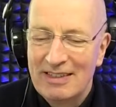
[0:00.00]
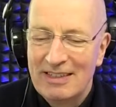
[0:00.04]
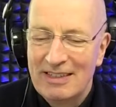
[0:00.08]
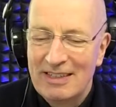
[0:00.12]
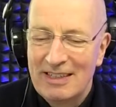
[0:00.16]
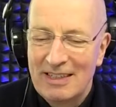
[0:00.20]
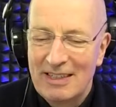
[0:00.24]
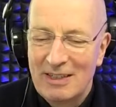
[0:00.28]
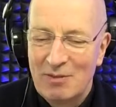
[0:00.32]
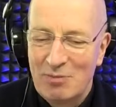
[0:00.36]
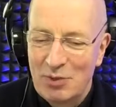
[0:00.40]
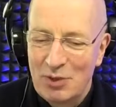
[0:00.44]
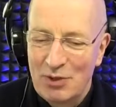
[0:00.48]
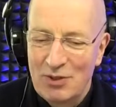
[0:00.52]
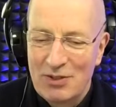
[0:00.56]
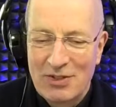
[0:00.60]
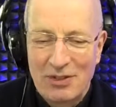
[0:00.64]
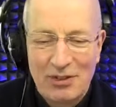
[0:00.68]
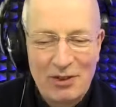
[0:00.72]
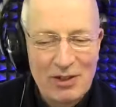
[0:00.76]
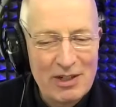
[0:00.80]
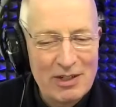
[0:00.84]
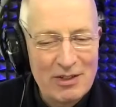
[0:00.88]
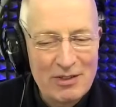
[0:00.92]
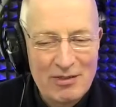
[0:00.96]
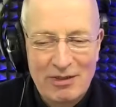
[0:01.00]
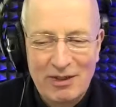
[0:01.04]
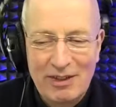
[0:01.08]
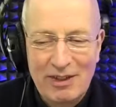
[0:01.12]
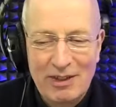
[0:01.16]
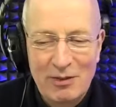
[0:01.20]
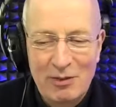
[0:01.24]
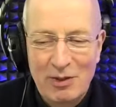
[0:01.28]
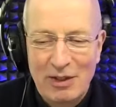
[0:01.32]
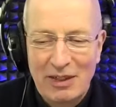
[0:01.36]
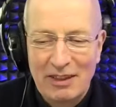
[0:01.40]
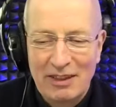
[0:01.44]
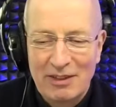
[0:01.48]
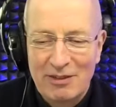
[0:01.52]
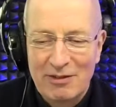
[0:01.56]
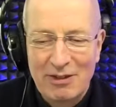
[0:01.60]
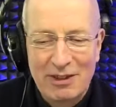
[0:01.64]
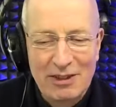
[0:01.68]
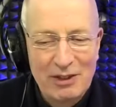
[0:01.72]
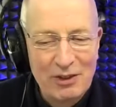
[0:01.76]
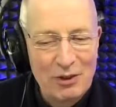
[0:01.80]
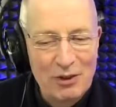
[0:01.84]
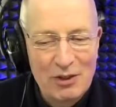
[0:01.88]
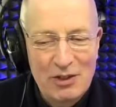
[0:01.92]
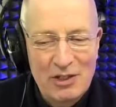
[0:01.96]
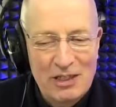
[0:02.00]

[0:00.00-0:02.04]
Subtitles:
He puts it across very well. He's a very good